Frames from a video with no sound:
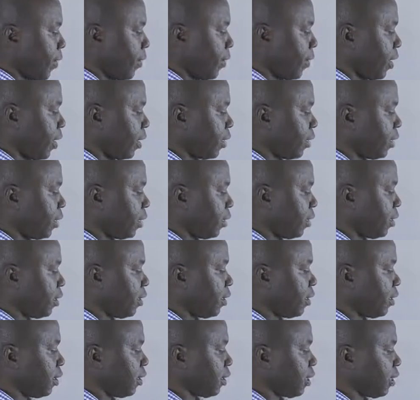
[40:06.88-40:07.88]
you can see
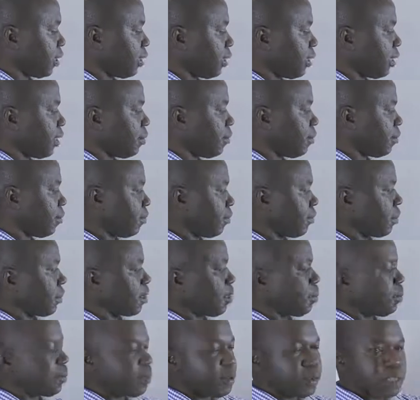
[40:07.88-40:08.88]
there's a stem
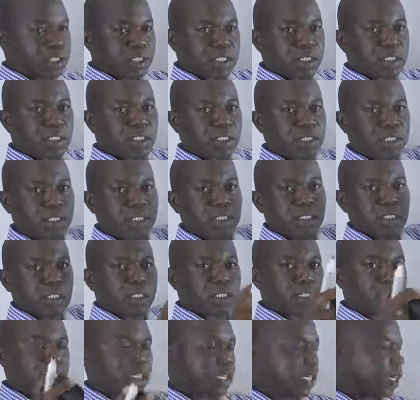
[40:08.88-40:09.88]
supporting
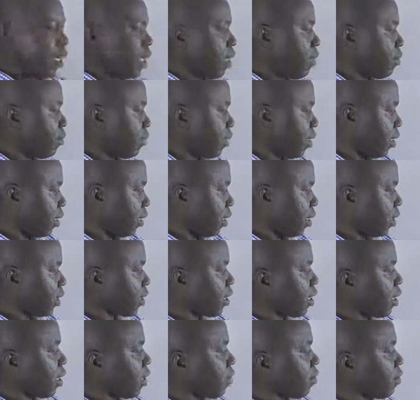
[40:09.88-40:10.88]
the crown, and
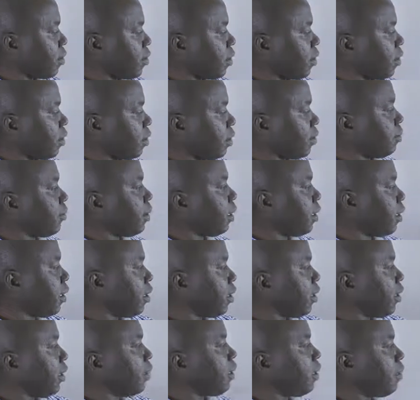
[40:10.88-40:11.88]
that crown is
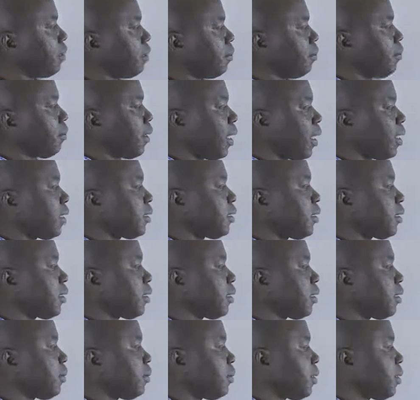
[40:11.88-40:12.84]
mainly the plant, the